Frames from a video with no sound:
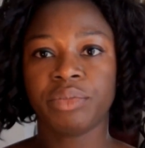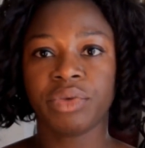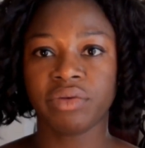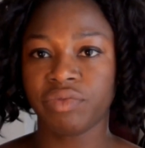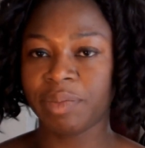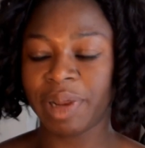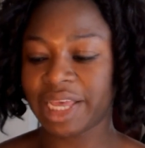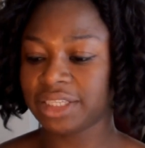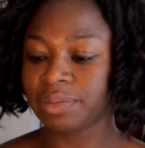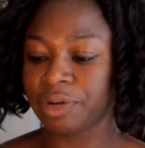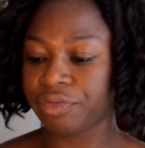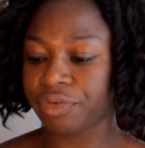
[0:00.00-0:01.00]

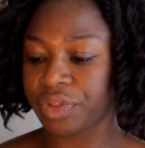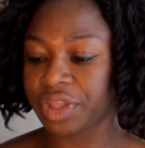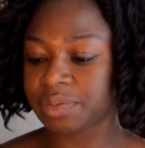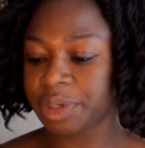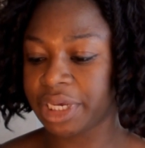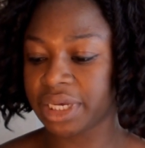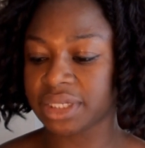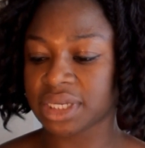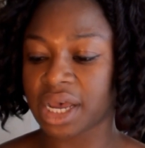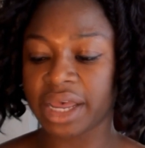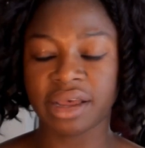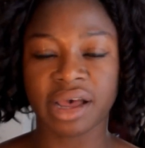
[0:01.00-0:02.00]
replacement for this, because
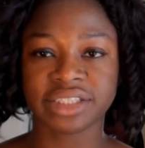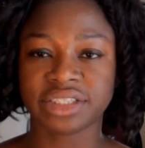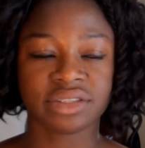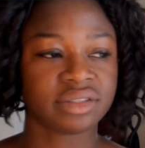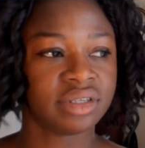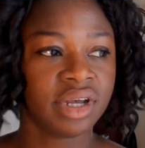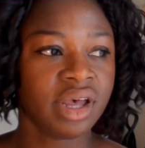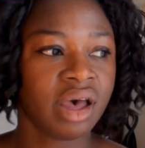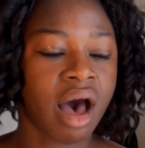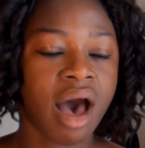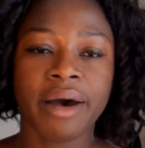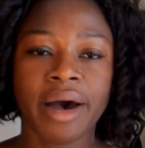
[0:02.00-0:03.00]

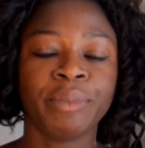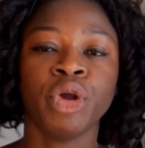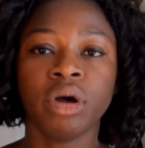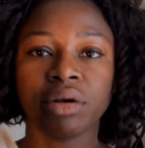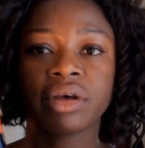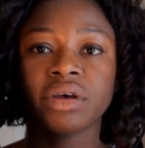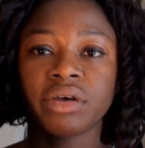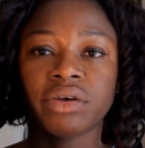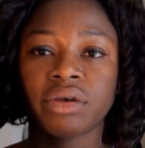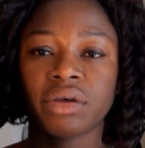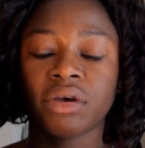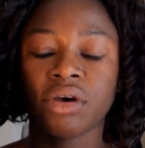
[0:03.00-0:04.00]
I'm not
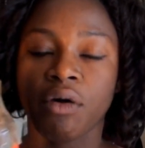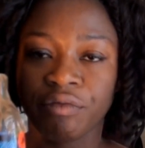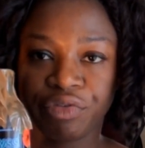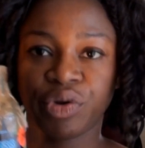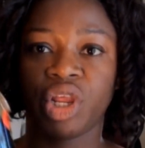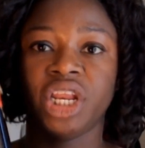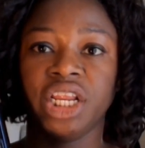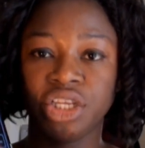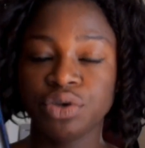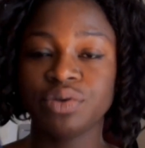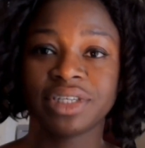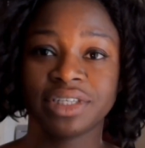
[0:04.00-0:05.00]
confident in
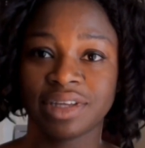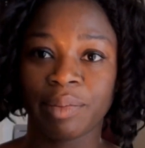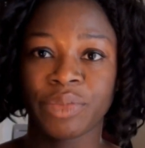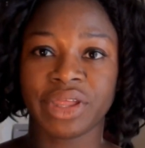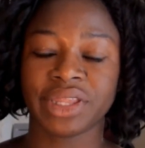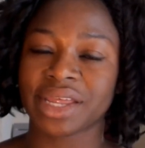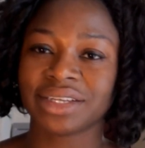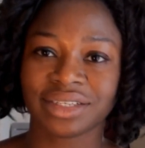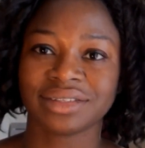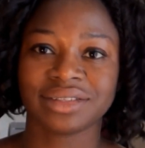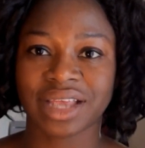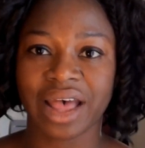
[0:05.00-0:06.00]
using something that
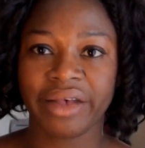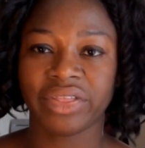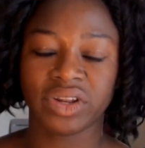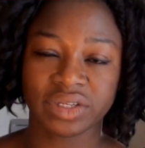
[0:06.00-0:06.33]
doesn't say that